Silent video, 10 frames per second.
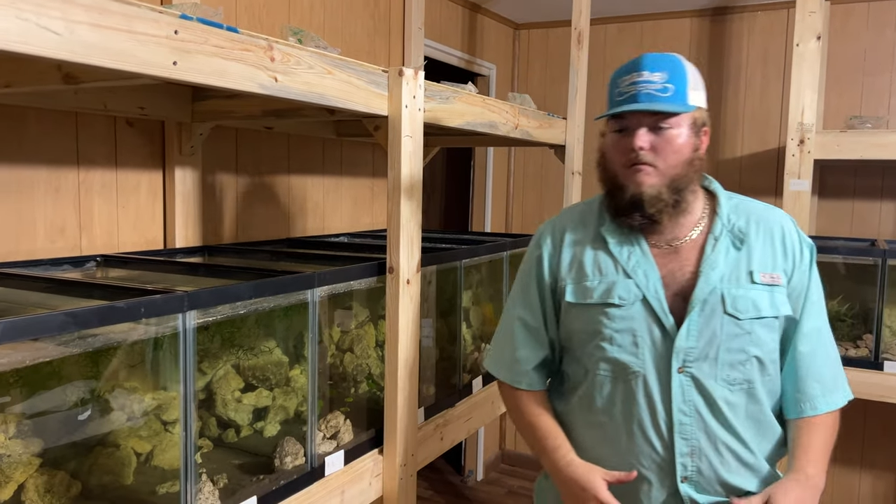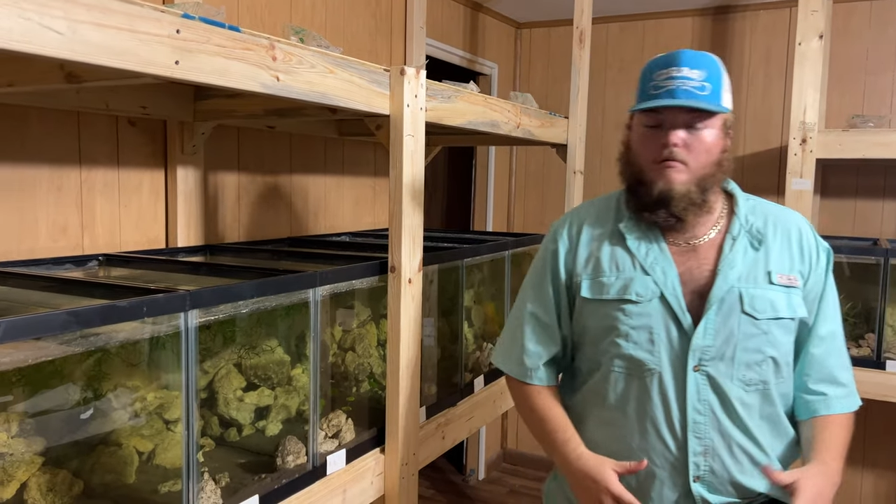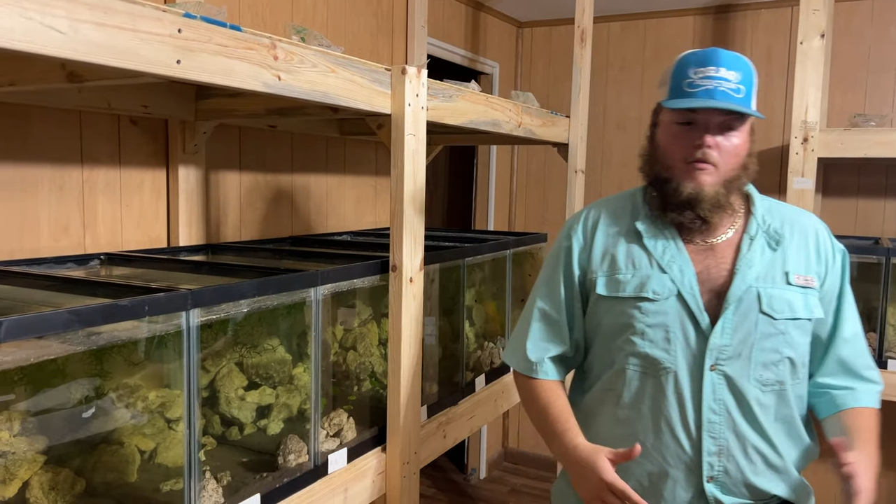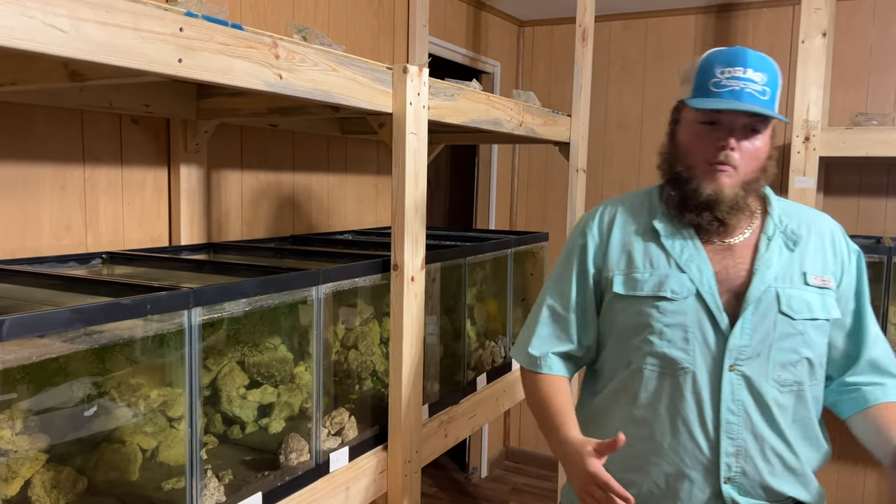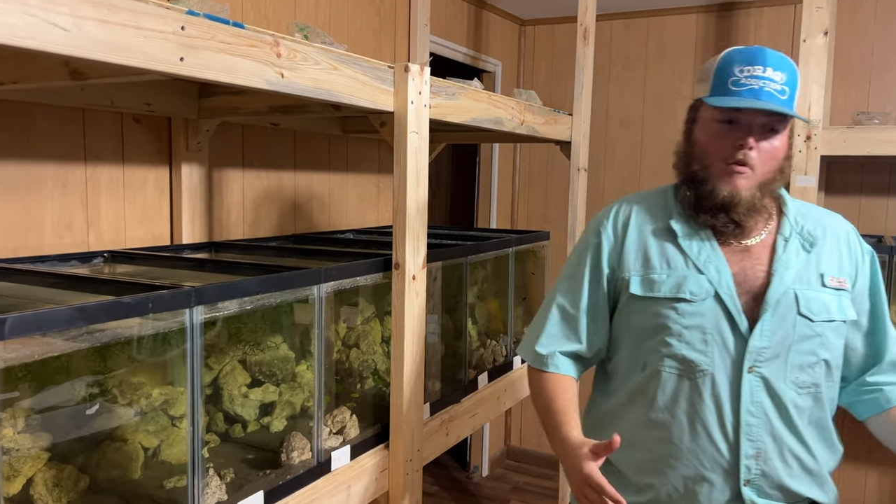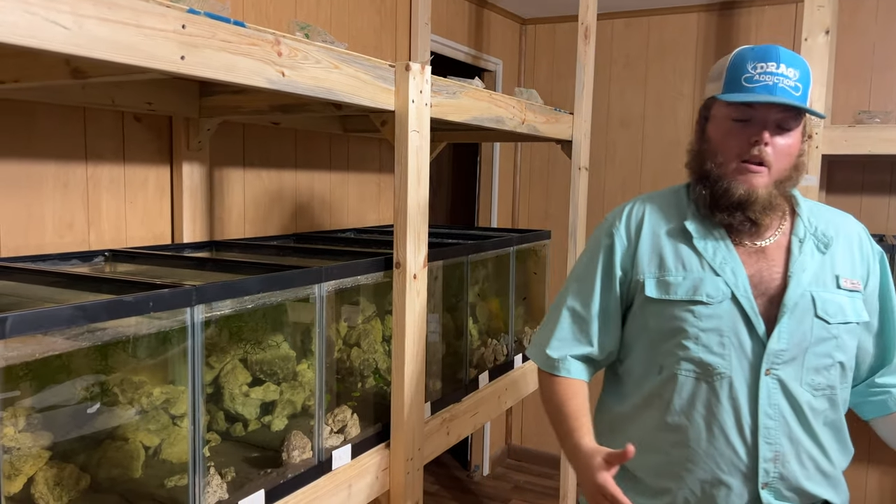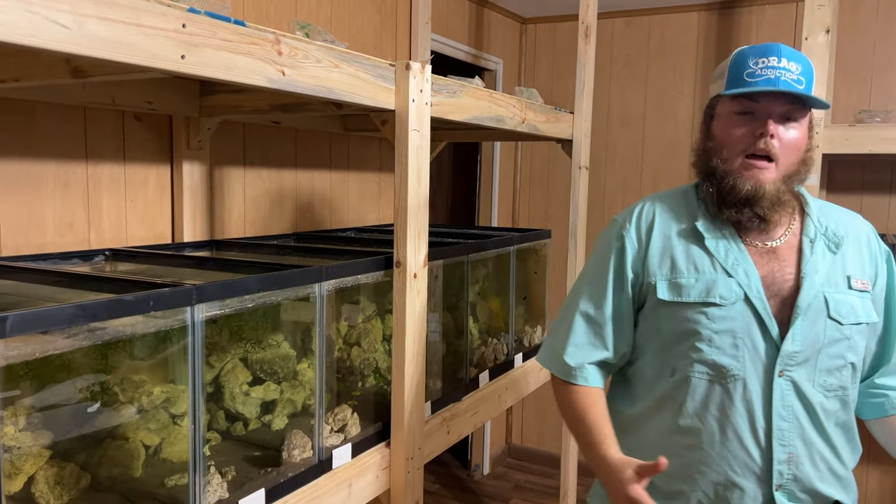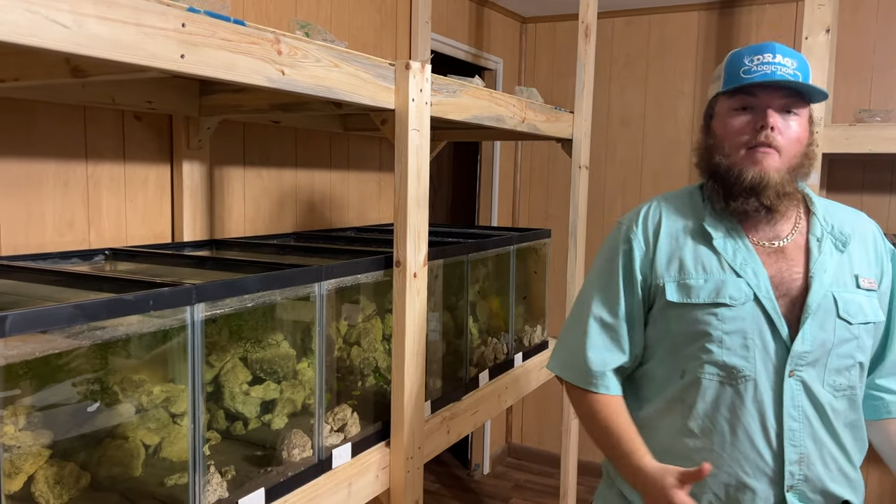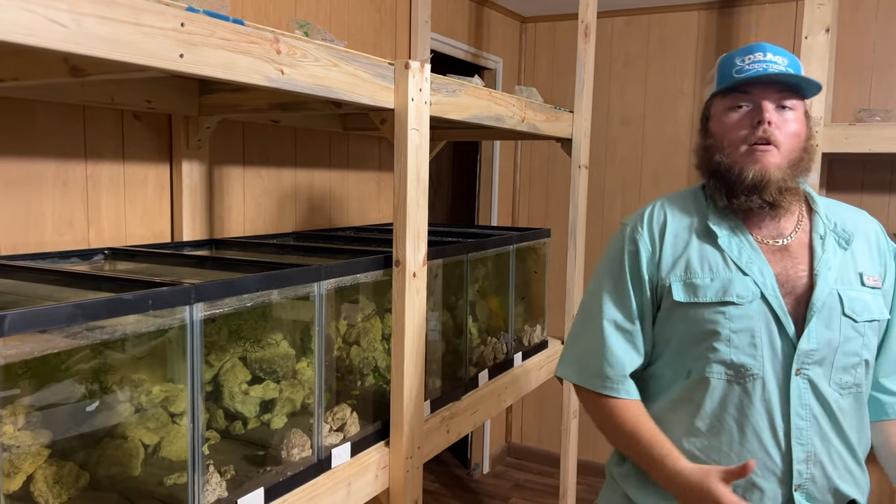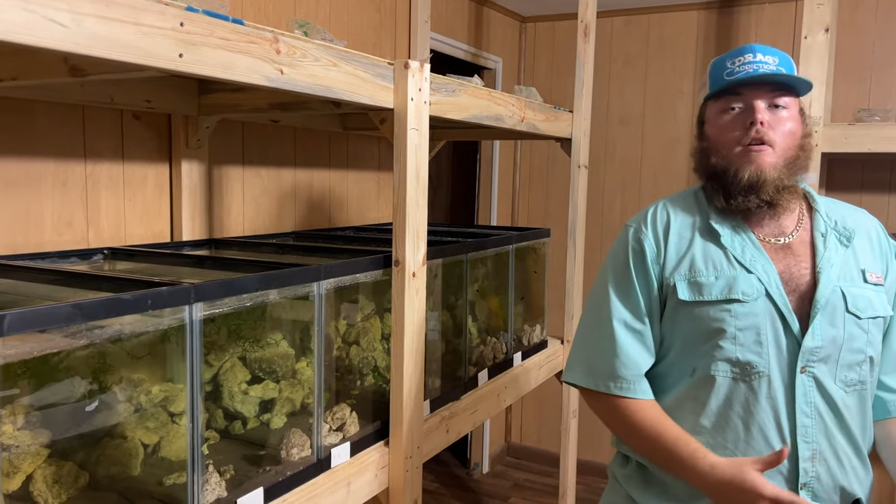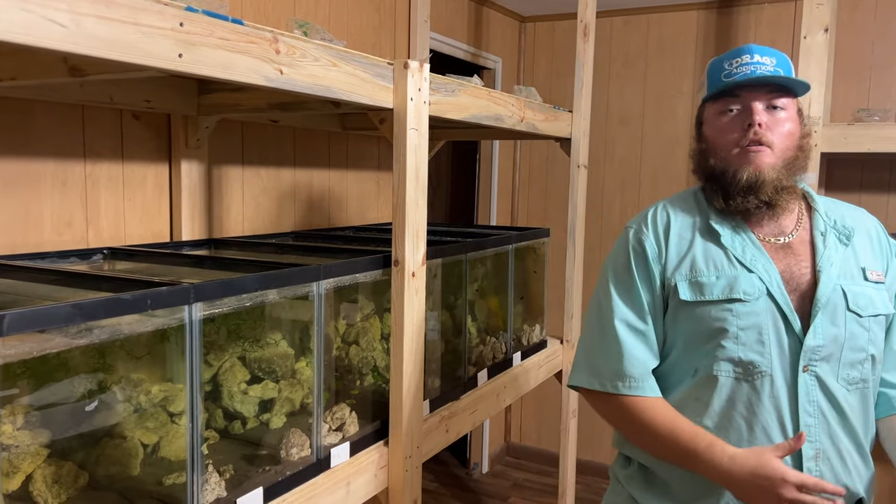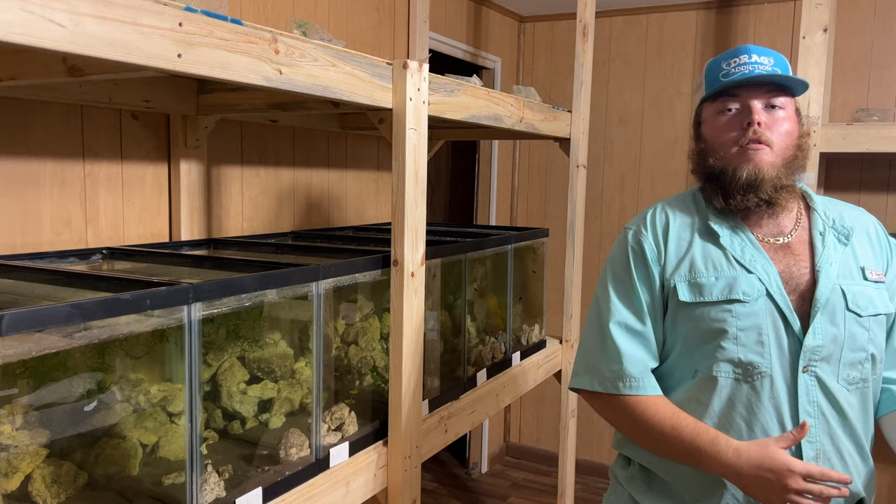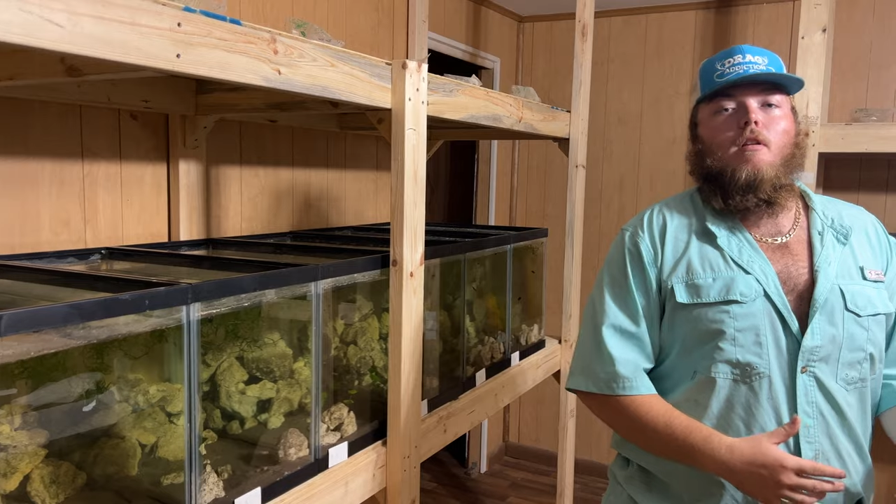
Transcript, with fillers: from what I've heard,